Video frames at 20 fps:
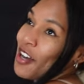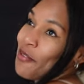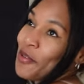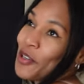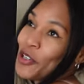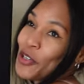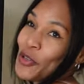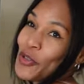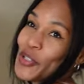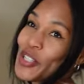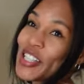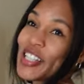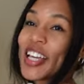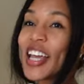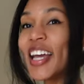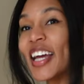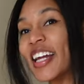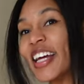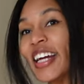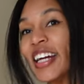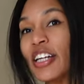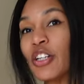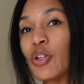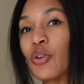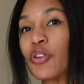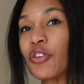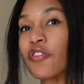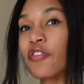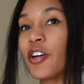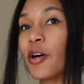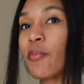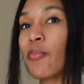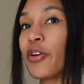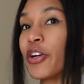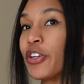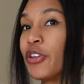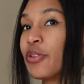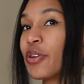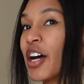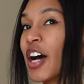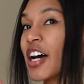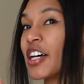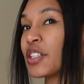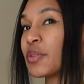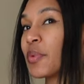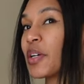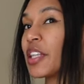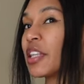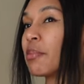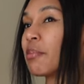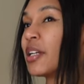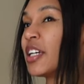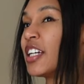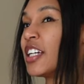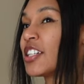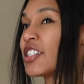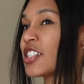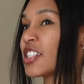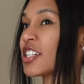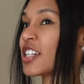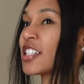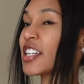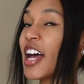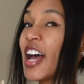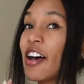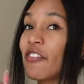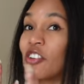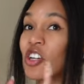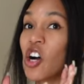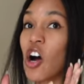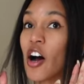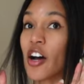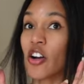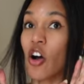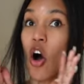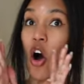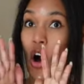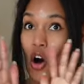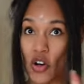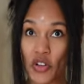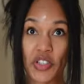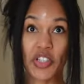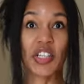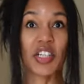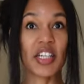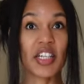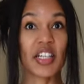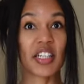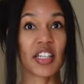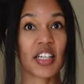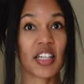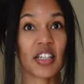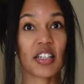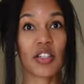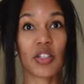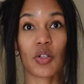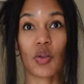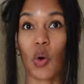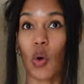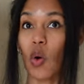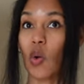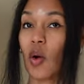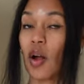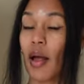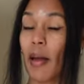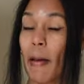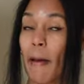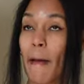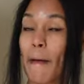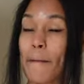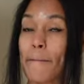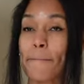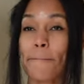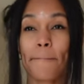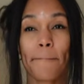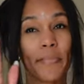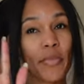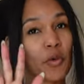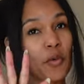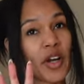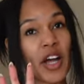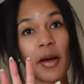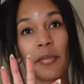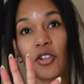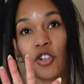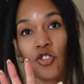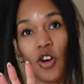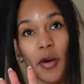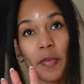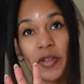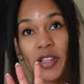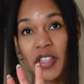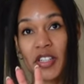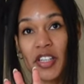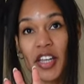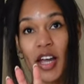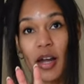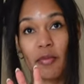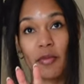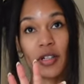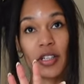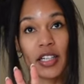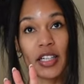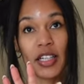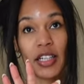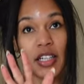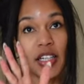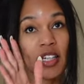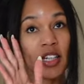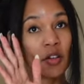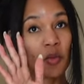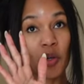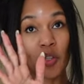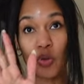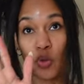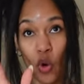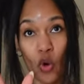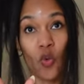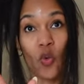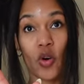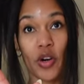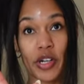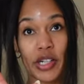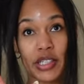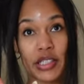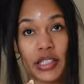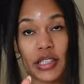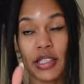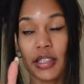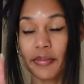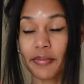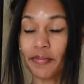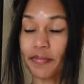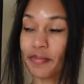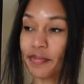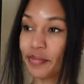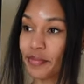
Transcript: I'm gonna go skating. Don't know if I'll bring you guys with me just because I haven't gone all season. So the way I've been dropping this camera lately with no warranty,